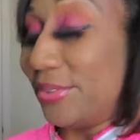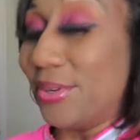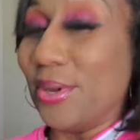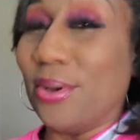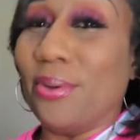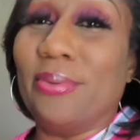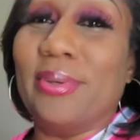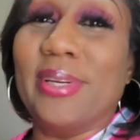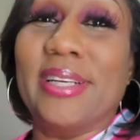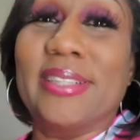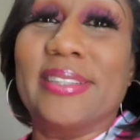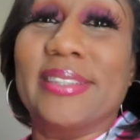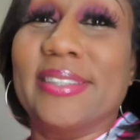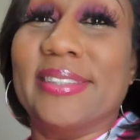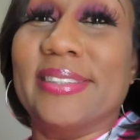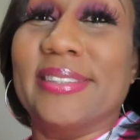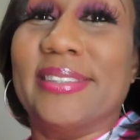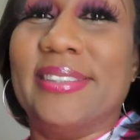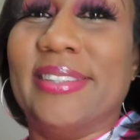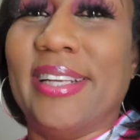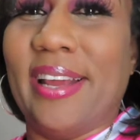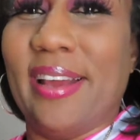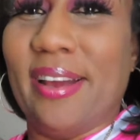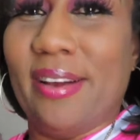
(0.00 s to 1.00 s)
don't let the
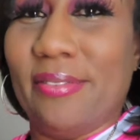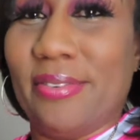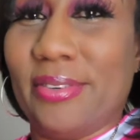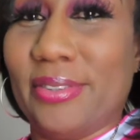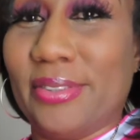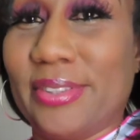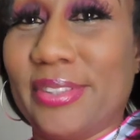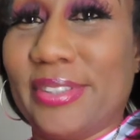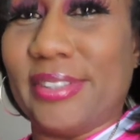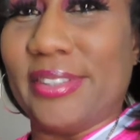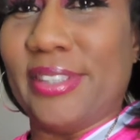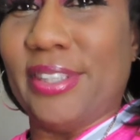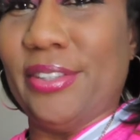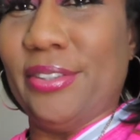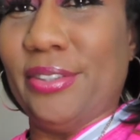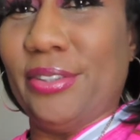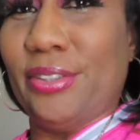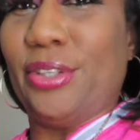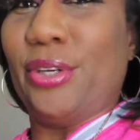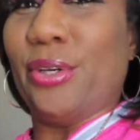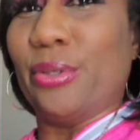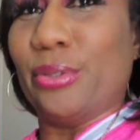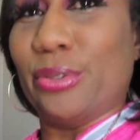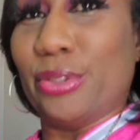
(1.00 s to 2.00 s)
devil steal
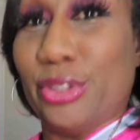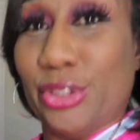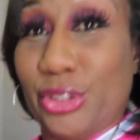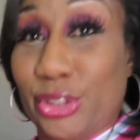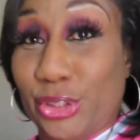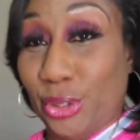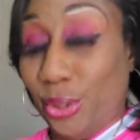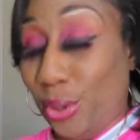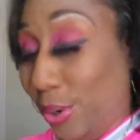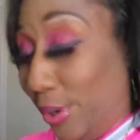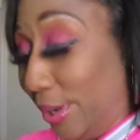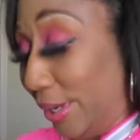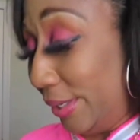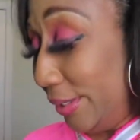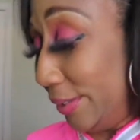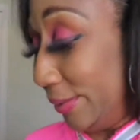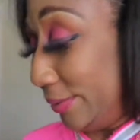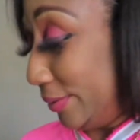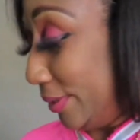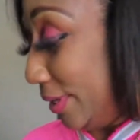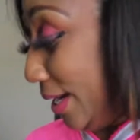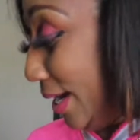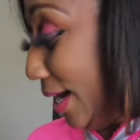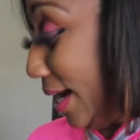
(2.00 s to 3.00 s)
your joy,
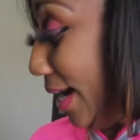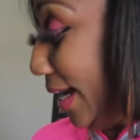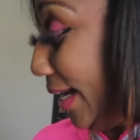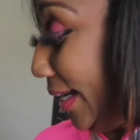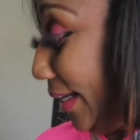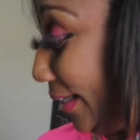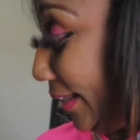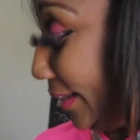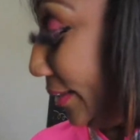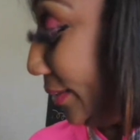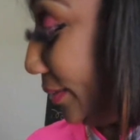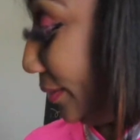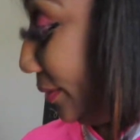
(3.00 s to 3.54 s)
honey.